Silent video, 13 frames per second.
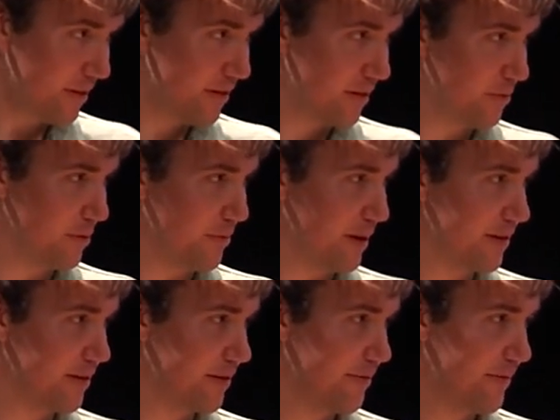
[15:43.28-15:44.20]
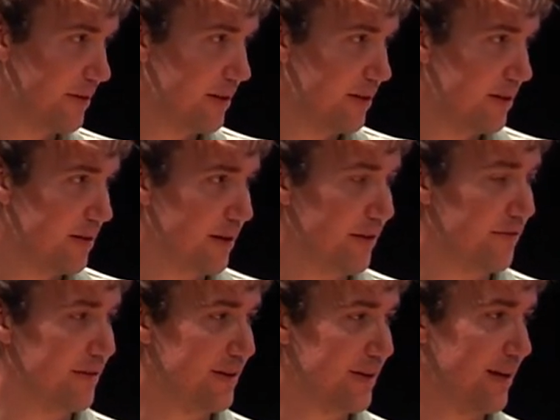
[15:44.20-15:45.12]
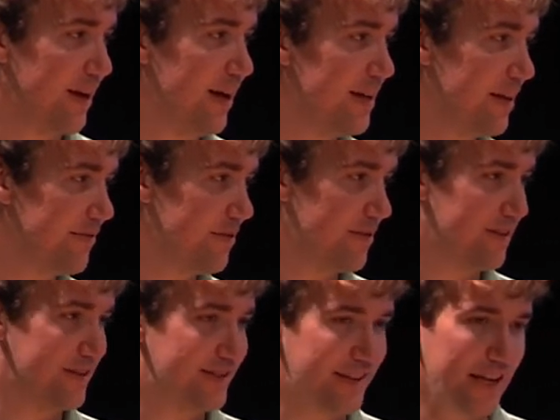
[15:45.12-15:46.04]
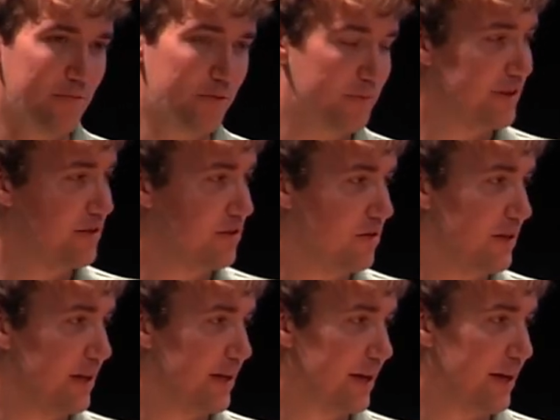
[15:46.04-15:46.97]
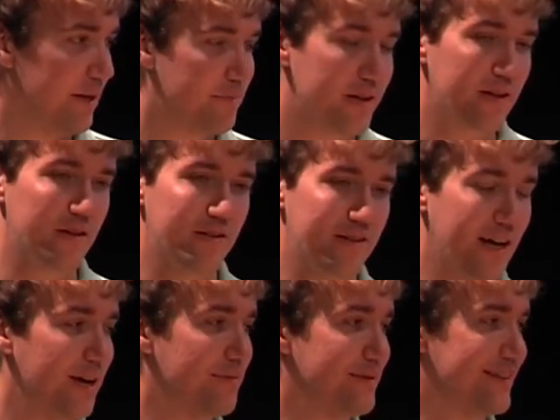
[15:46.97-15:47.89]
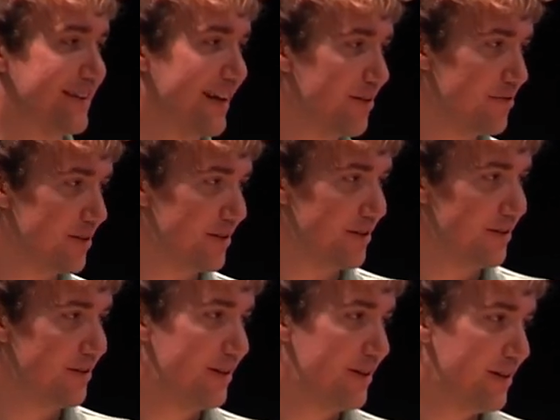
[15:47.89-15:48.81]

that we want. At a high level, the state we'll be storing at any particular time as a counter,